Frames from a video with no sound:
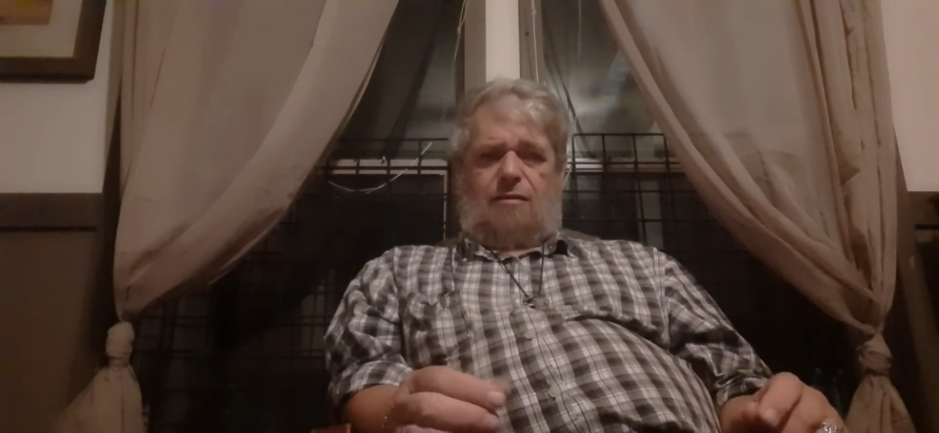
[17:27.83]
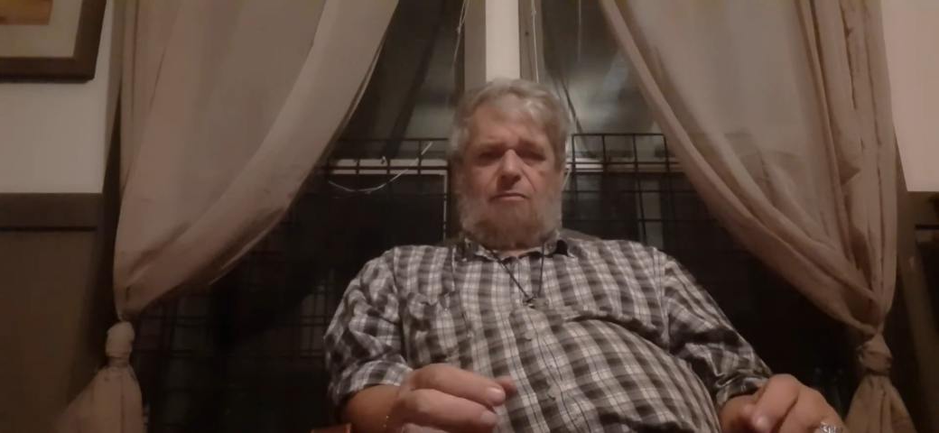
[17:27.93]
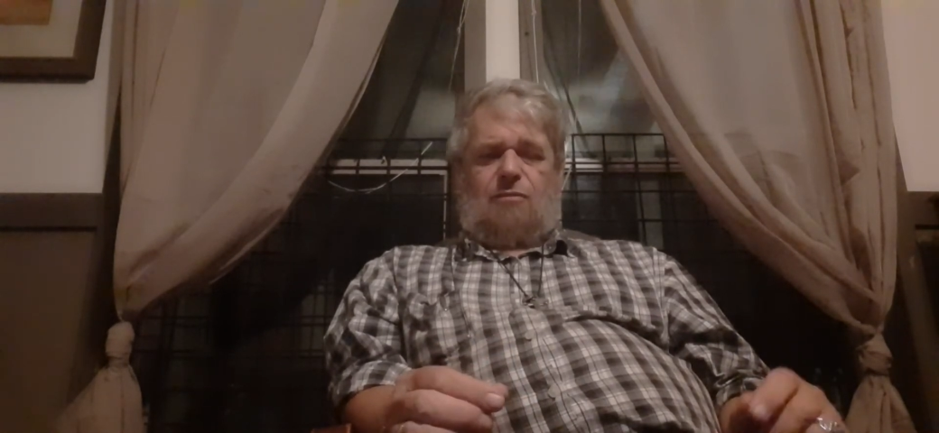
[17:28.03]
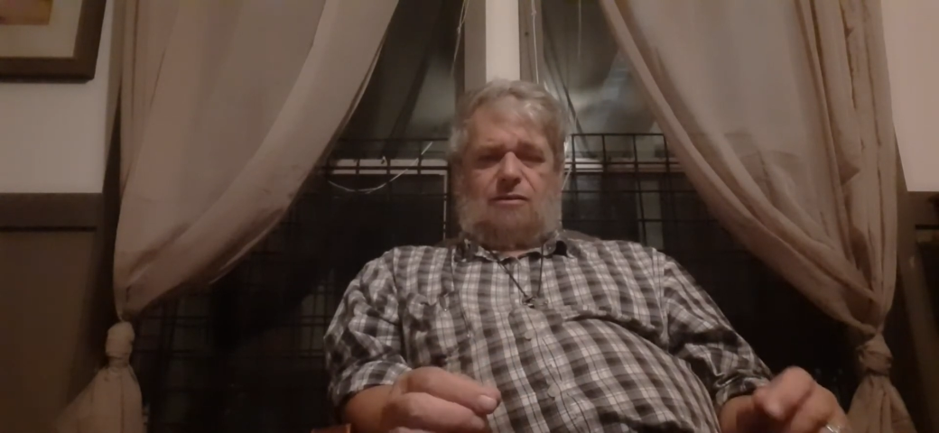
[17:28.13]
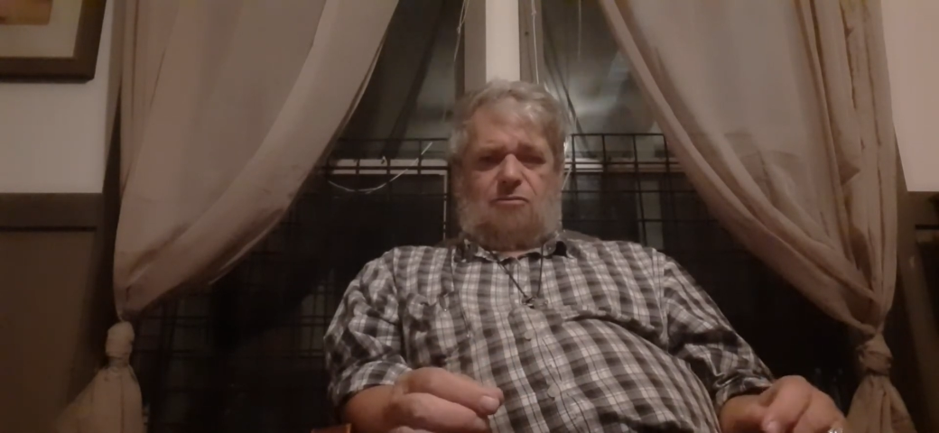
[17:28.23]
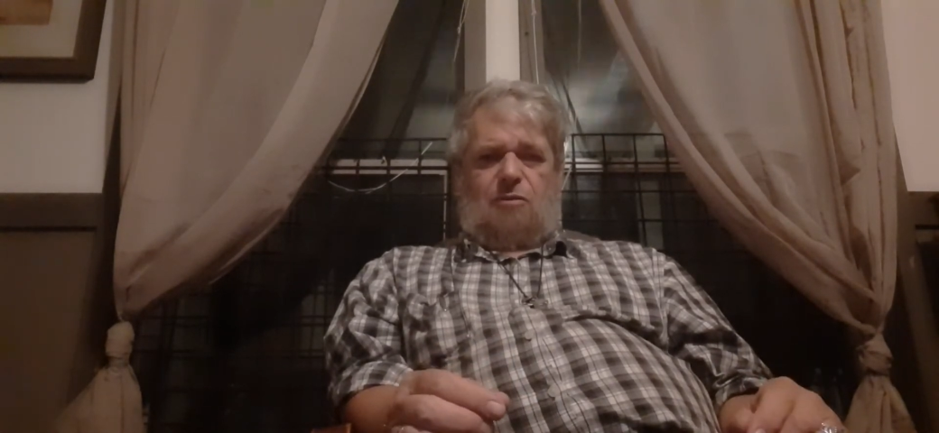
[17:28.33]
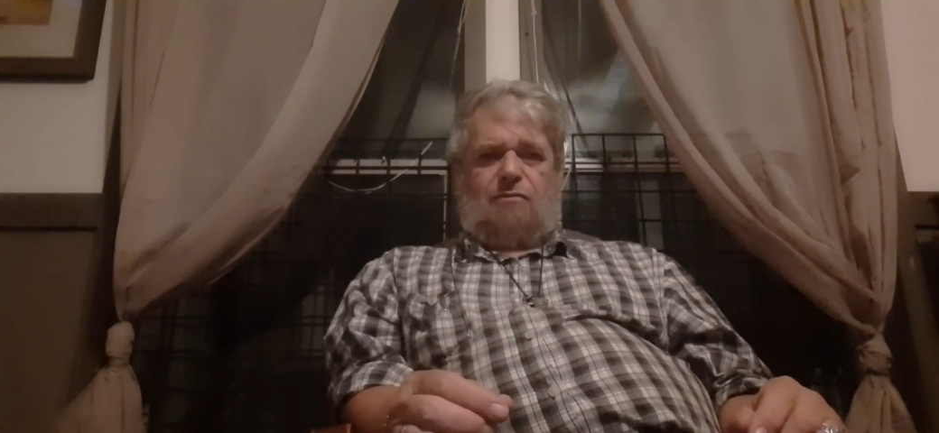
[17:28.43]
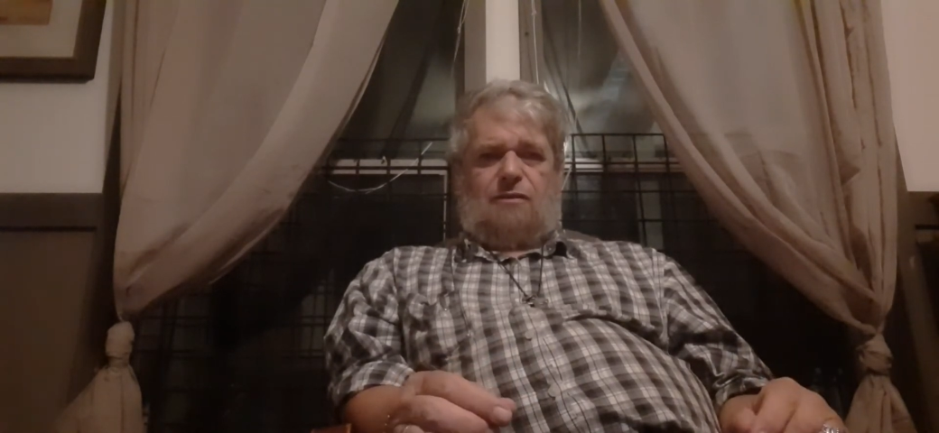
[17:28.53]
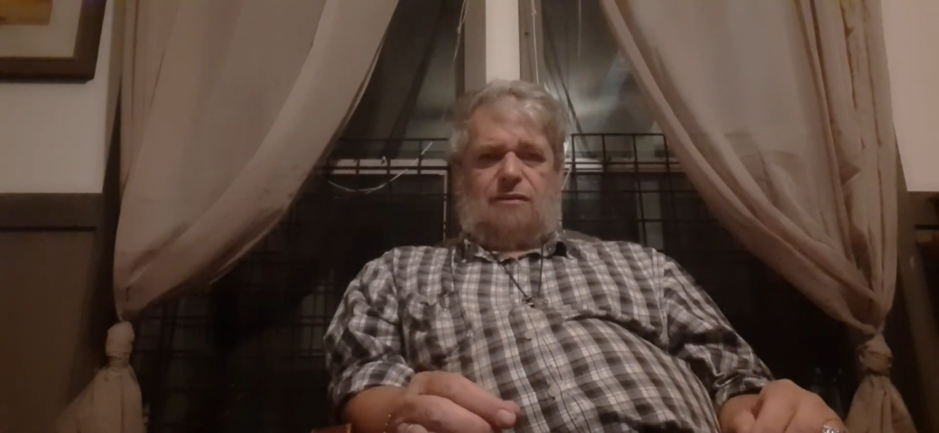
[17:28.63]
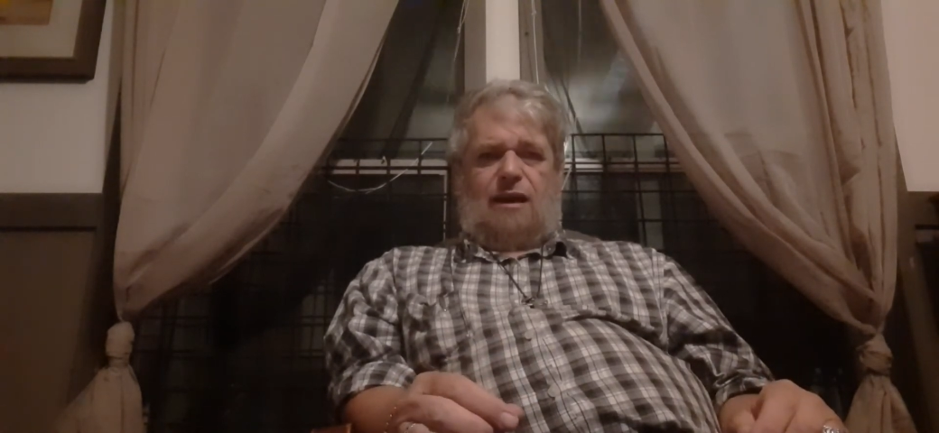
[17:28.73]
was one of
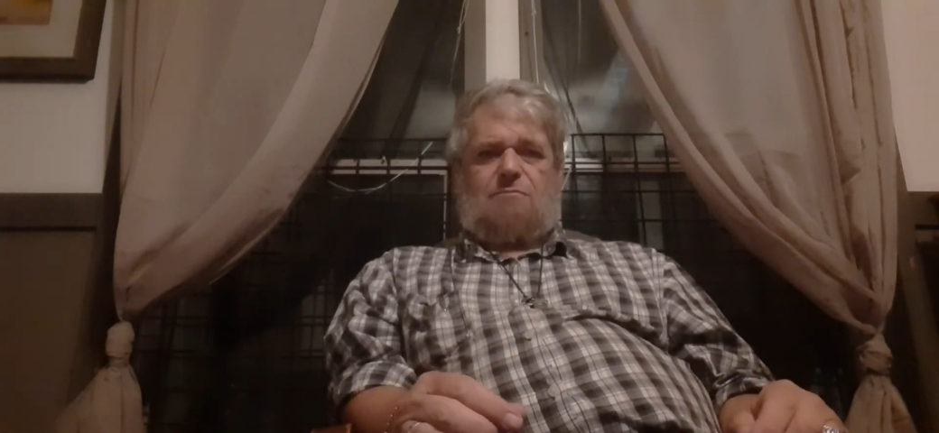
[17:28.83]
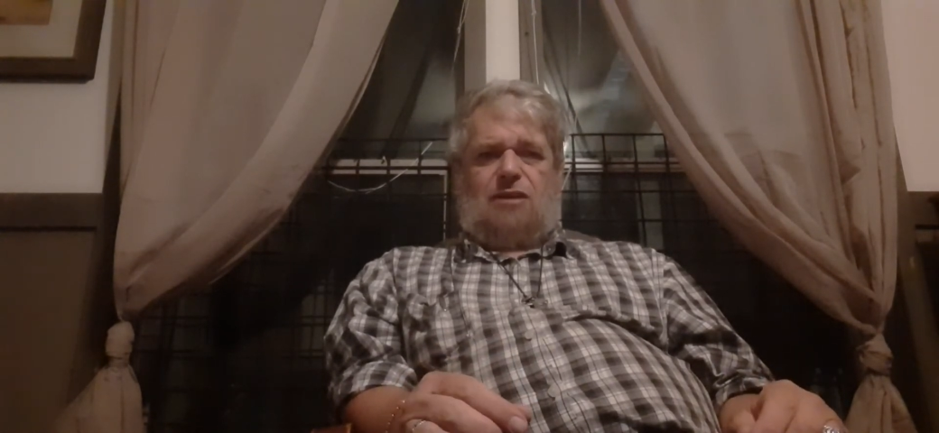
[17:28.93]
the times